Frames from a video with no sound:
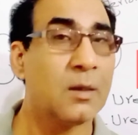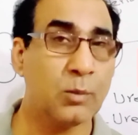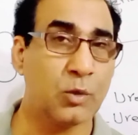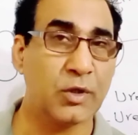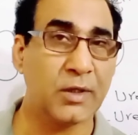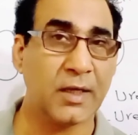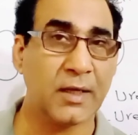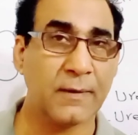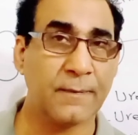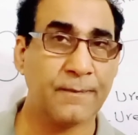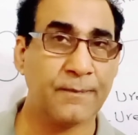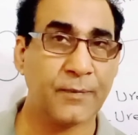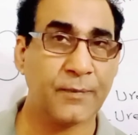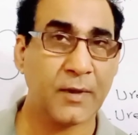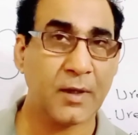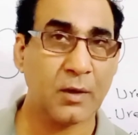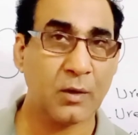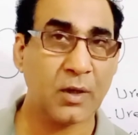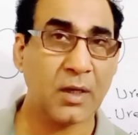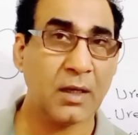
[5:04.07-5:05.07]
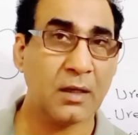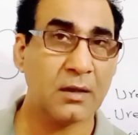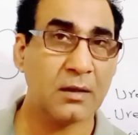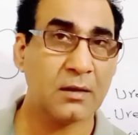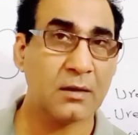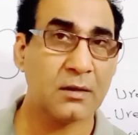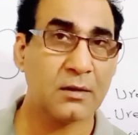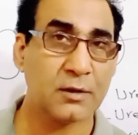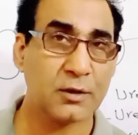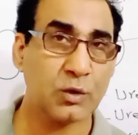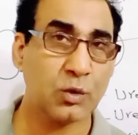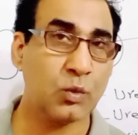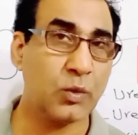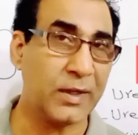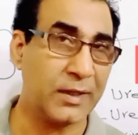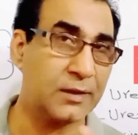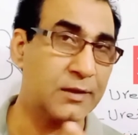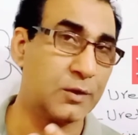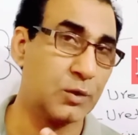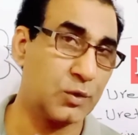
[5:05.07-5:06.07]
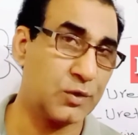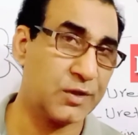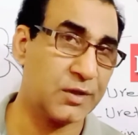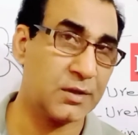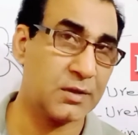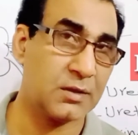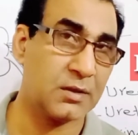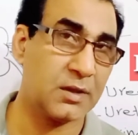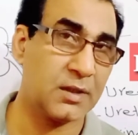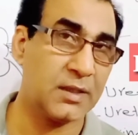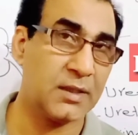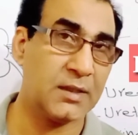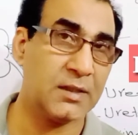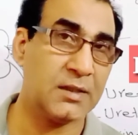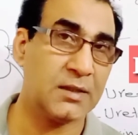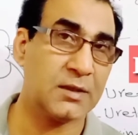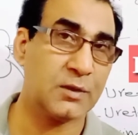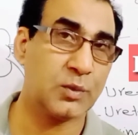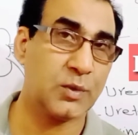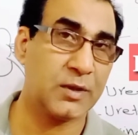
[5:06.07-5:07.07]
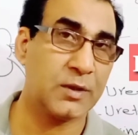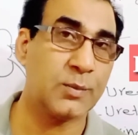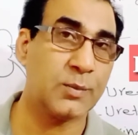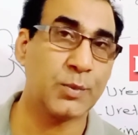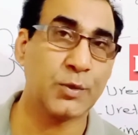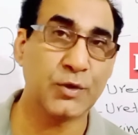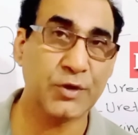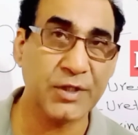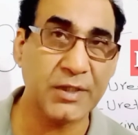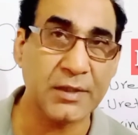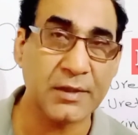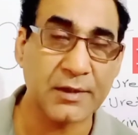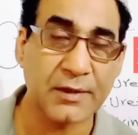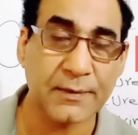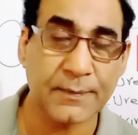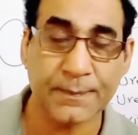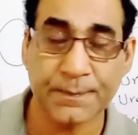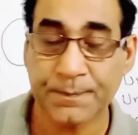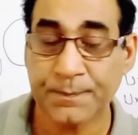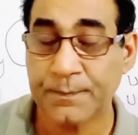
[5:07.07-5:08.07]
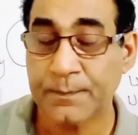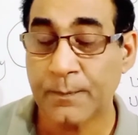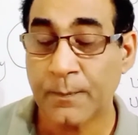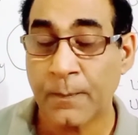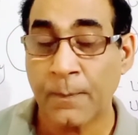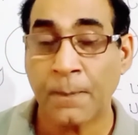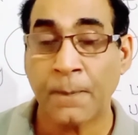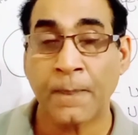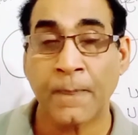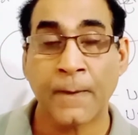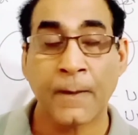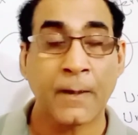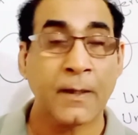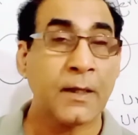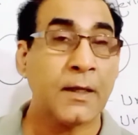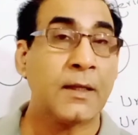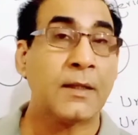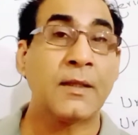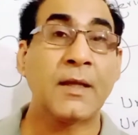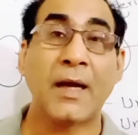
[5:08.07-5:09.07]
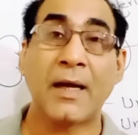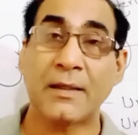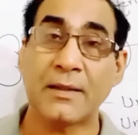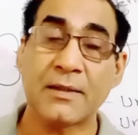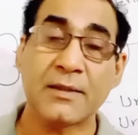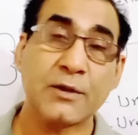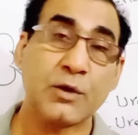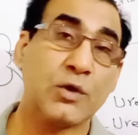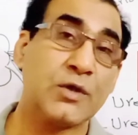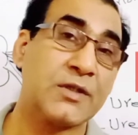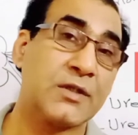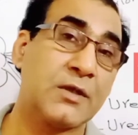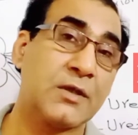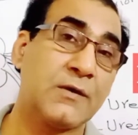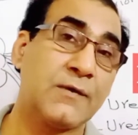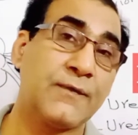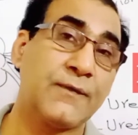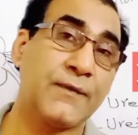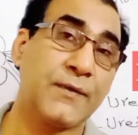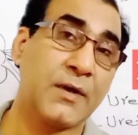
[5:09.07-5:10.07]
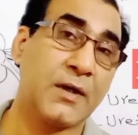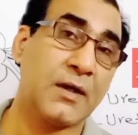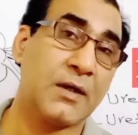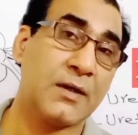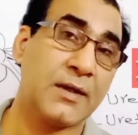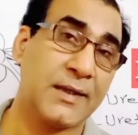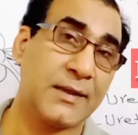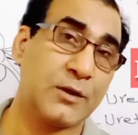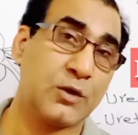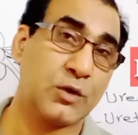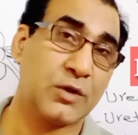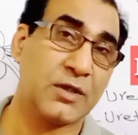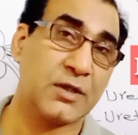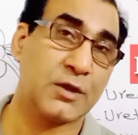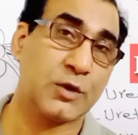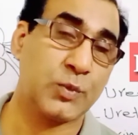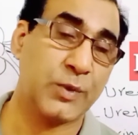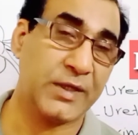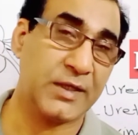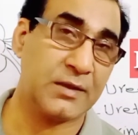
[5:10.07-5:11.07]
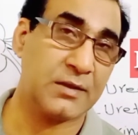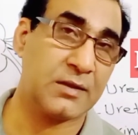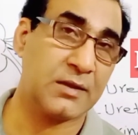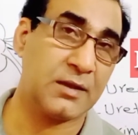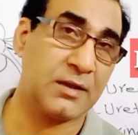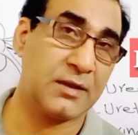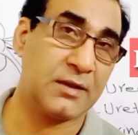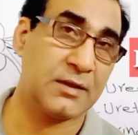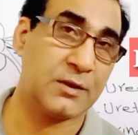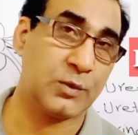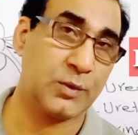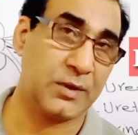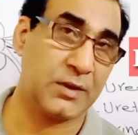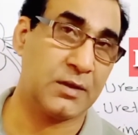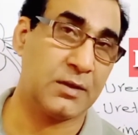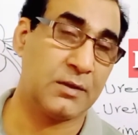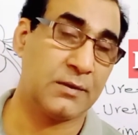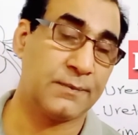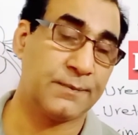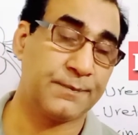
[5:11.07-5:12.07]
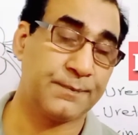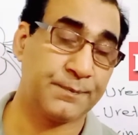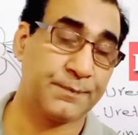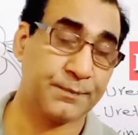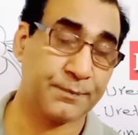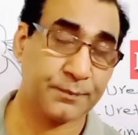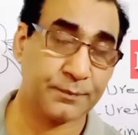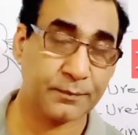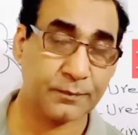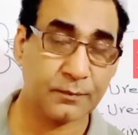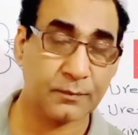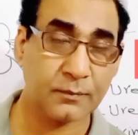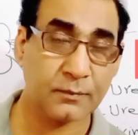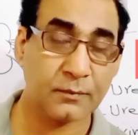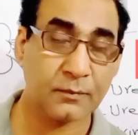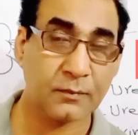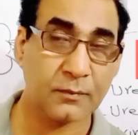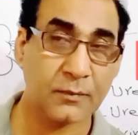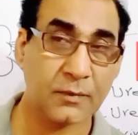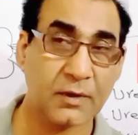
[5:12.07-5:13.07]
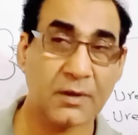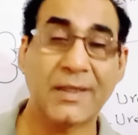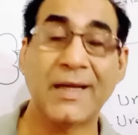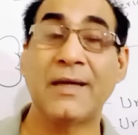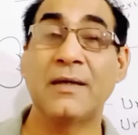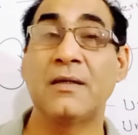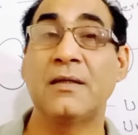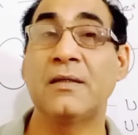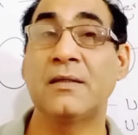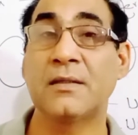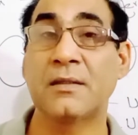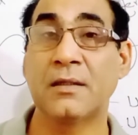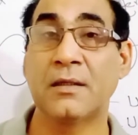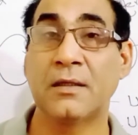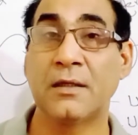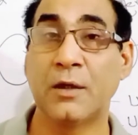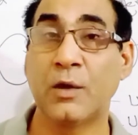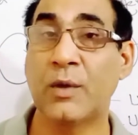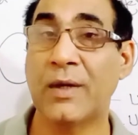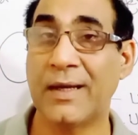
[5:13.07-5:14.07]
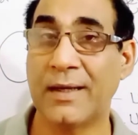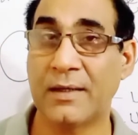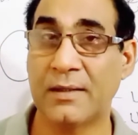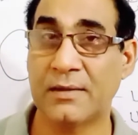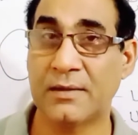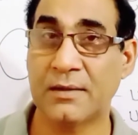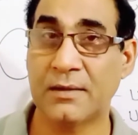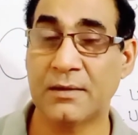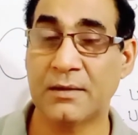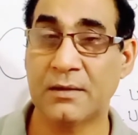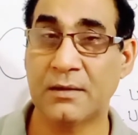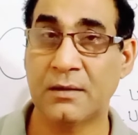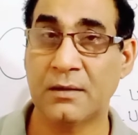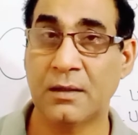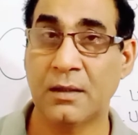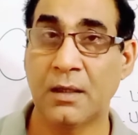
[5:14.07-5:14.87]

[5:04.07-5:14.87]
ammonia. Okay, so one source is what, proteins. The other source of nitrogenous waste is what, that is nucleic acids.